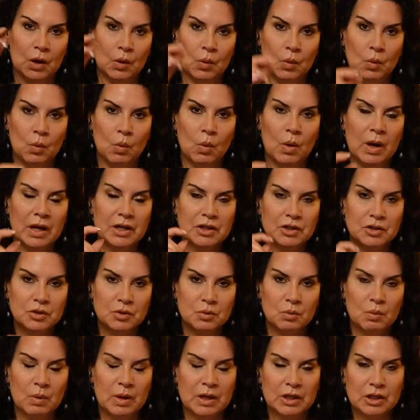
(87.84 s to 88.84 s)
one
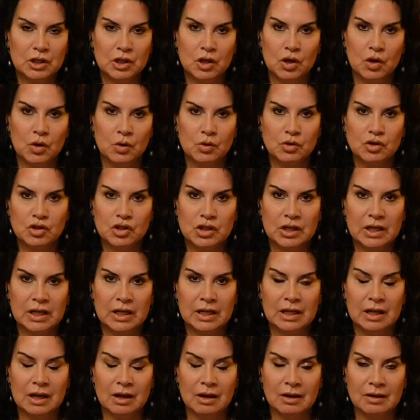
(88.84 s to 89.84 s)
to one
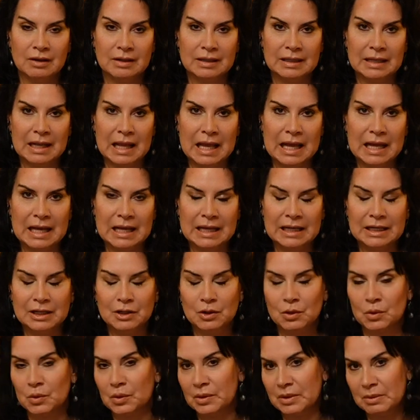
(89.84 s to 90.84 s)
coaching
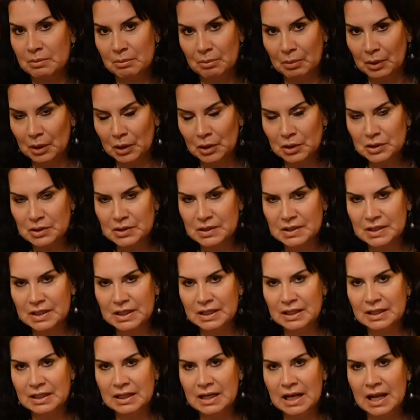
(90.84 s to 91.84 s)
online or in
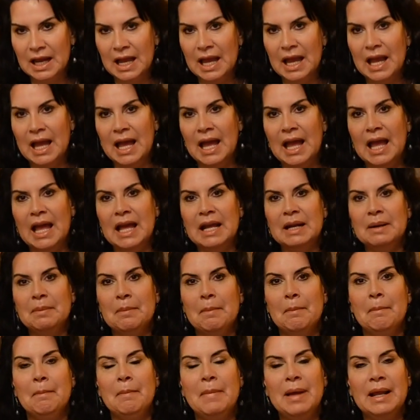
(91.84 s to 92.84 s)
person,
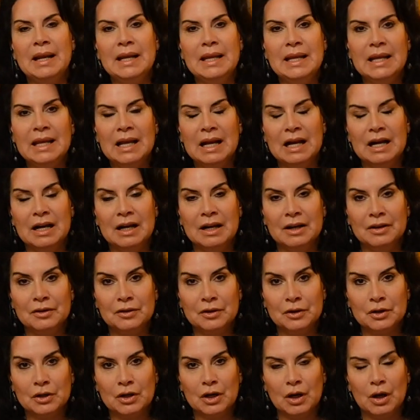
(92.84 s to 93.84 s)
and many
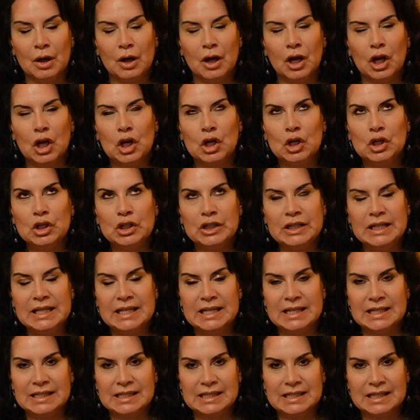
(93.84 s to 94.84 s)
other
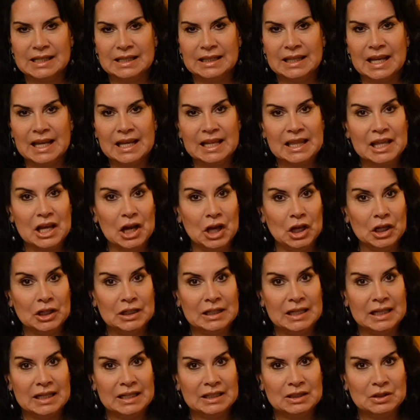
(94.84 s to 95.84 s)
goodies like the
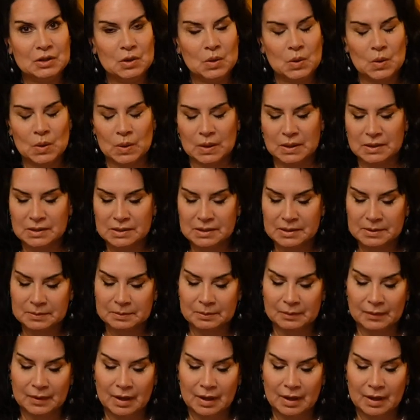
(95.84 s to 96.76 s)
online course.